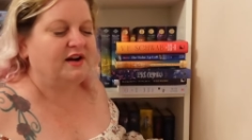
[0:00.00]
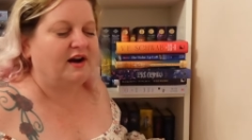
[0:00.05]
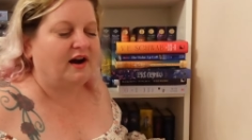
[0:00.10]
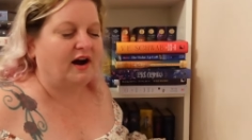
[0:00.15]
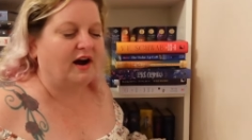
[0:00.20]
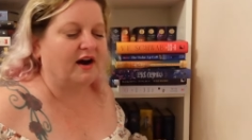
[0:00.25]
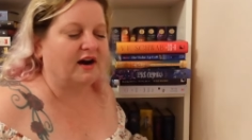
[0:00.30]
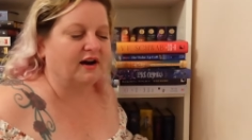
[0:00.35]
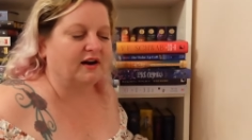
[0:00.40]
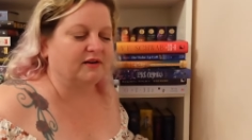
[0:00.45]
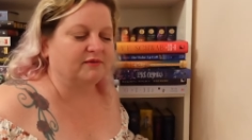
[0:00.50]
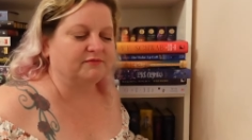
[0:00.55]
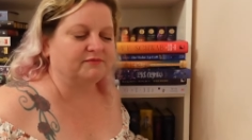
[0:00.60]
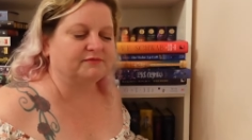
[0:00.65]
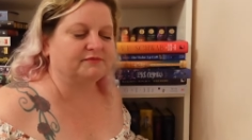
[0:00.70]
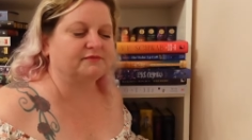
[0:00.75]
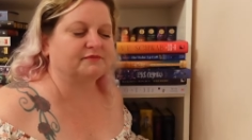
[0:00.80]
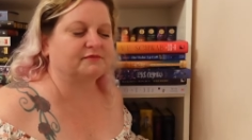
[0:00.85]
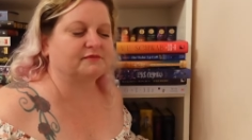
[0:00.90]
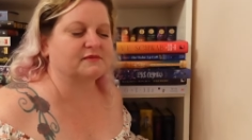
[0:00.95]
Uh,
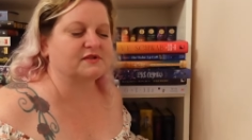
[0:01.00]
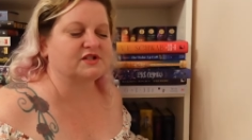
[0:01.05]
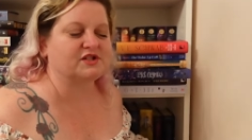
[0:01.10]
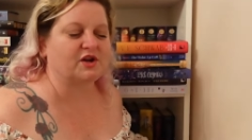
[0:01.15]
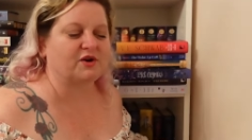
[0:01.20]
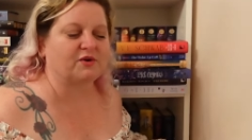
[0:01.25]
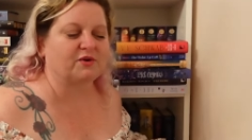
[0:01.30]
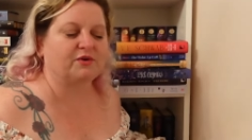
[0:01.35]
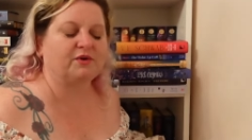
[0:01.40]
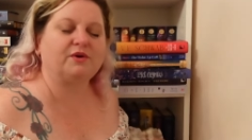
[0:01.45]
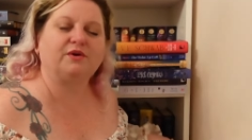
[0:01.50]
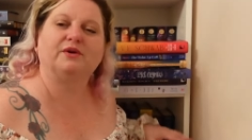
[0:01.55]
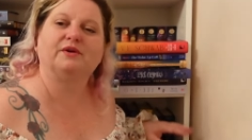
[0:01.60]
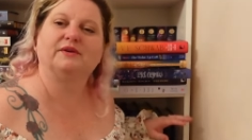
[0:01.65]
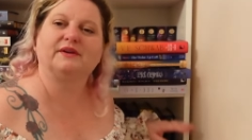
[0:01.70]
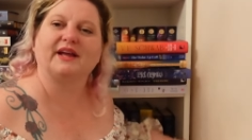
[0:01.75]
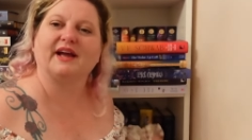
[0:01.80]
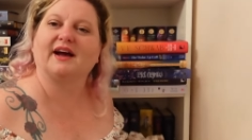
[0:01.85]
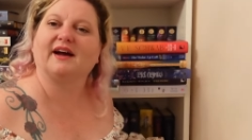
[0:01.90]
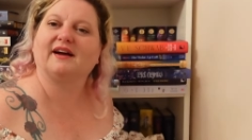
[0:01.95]
so
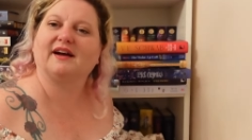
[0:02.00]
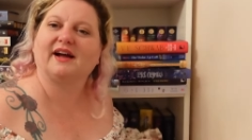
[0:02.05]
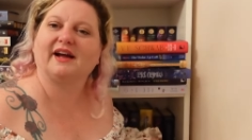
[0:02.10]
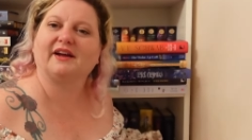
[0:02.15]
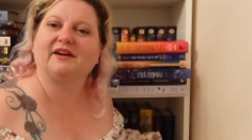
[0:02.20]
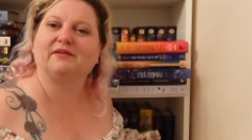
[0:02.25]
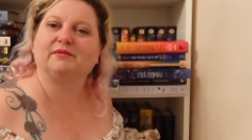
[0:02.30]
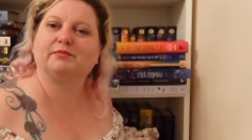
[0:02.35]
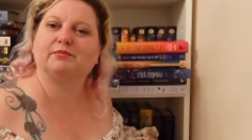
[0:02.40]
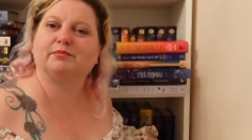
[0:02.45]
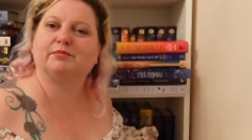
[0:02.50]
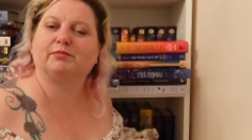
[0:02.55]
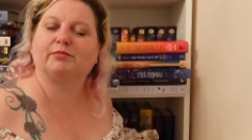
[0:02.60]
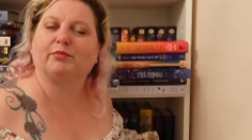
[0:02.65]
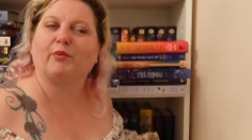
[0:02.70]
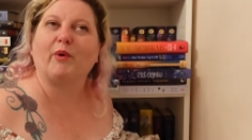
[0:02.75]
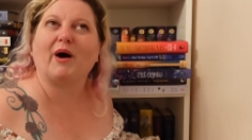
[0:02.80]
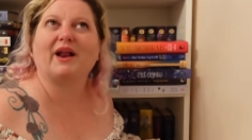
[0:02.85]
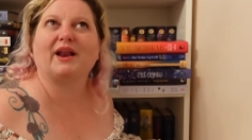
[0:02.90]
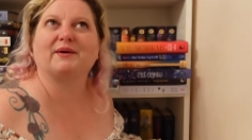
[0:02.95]
yeah, I
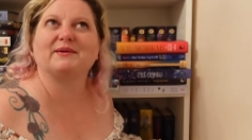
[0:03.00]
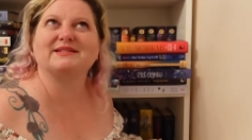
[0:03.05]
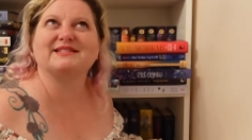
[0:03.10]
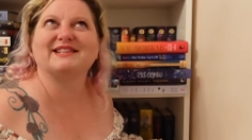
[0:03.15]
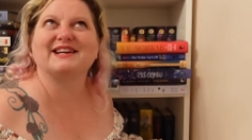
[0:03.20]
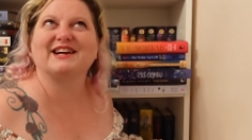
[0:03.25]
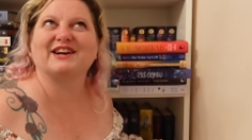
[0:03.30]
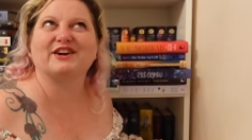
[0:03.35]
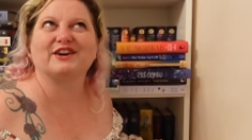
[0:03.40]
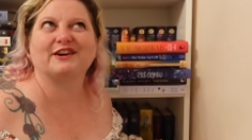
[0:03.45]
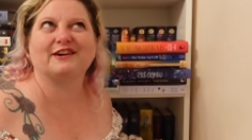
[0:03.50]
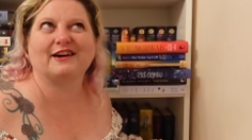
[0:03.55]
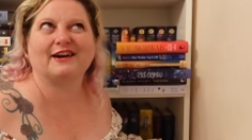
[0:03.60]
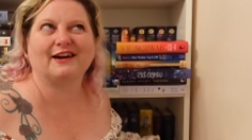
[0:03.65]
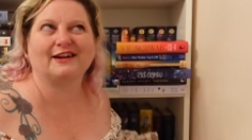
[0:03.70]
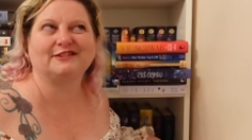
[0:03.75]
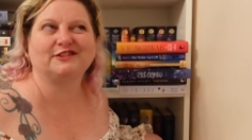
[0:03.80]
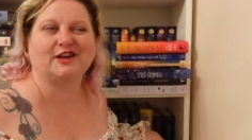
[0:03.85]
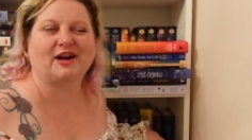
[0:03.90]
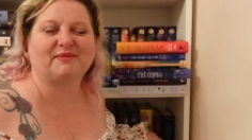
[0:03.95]
while I was there,
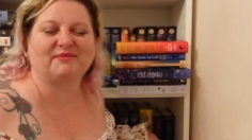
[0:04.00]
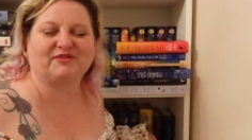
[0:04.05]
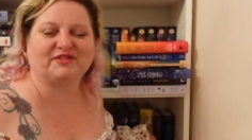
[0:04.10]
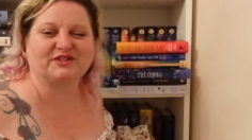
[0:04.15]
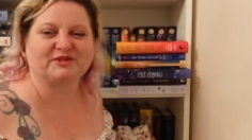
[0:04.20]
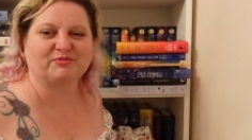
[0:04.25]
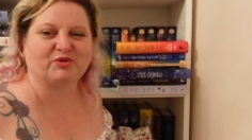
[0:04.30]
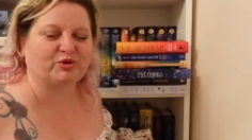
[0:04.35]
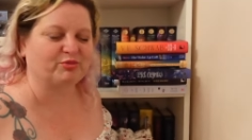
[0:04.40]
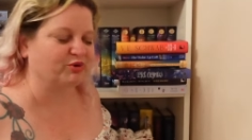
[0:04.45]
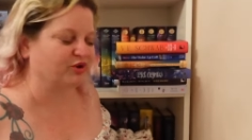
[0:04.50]
I shopped for some more